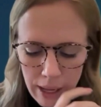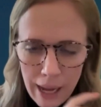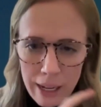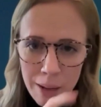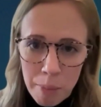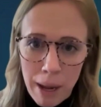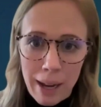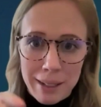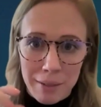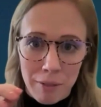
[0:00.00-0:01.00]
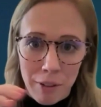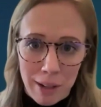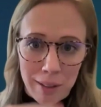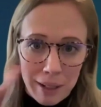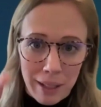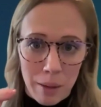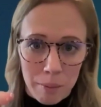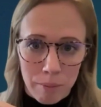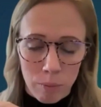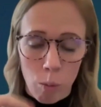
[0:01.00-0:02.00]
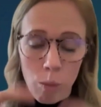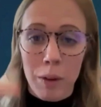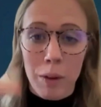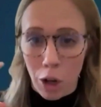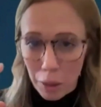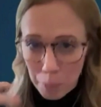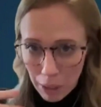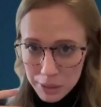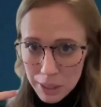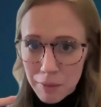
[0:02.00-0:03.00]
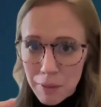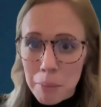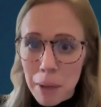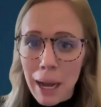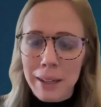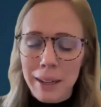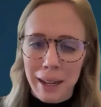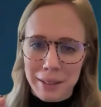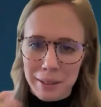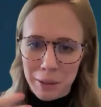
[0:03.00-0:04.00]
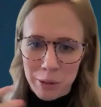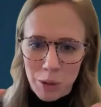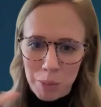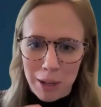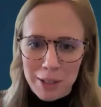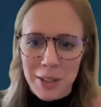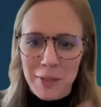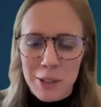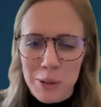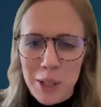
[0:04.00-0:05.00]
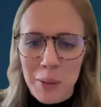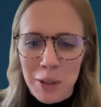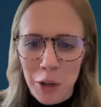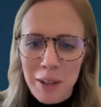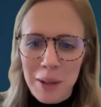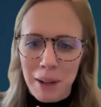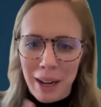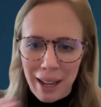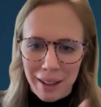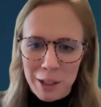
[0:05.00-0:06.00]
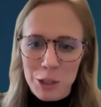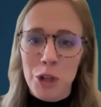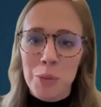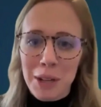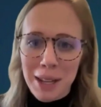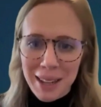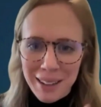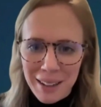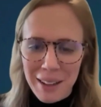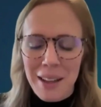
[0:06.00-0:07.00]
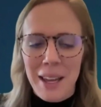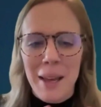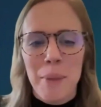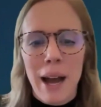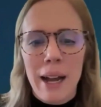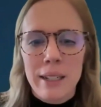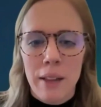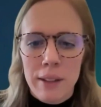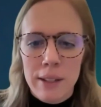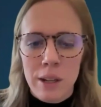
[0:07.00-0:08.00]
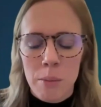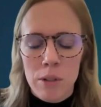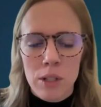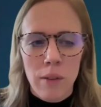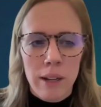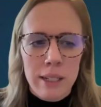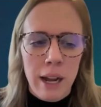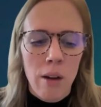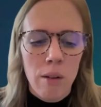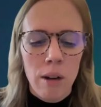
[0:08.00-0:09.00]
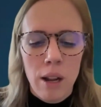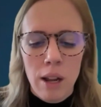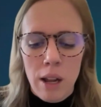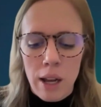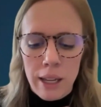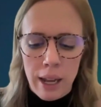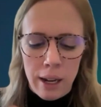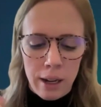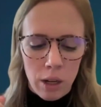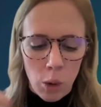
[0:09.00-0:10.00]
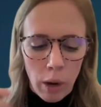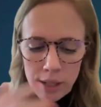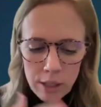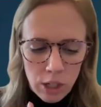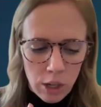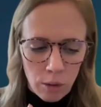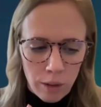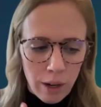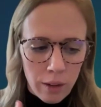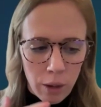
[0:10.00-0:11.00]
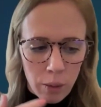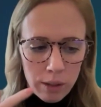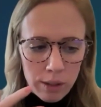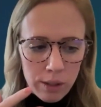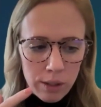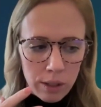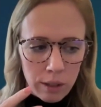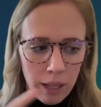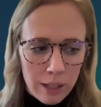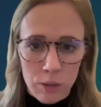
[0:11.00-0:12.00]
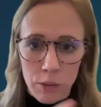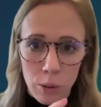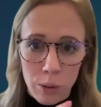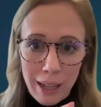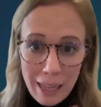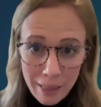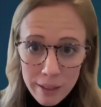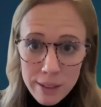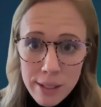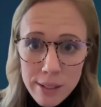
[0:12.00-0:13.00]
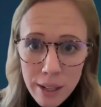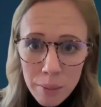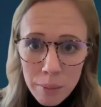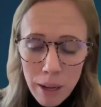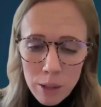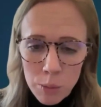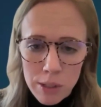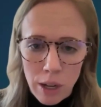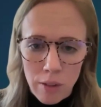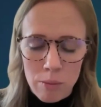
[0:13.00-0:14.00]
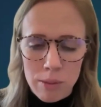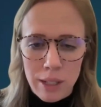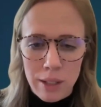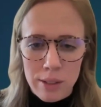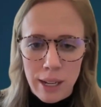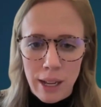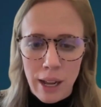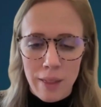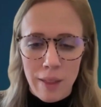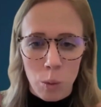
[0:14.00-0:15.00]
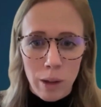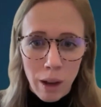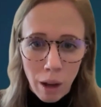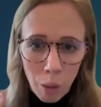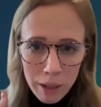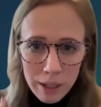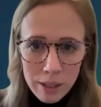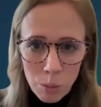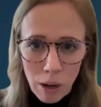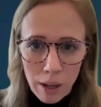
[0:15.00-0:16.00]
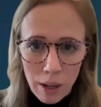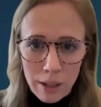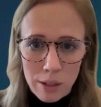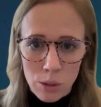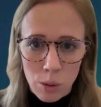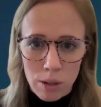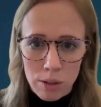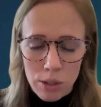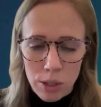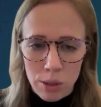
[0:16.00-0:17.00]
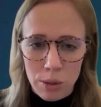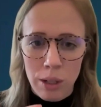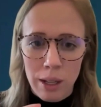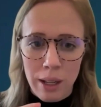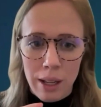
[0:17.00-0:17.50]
had an impact, and very likely what we would call a positive impact. I hate to use the word positive associated with COVID, but a contributing impact on these numbers going down. Again, you know, as I shared earlier, there was less food in the system, as we saw from sales data. I think we all witnessed walking into stores too,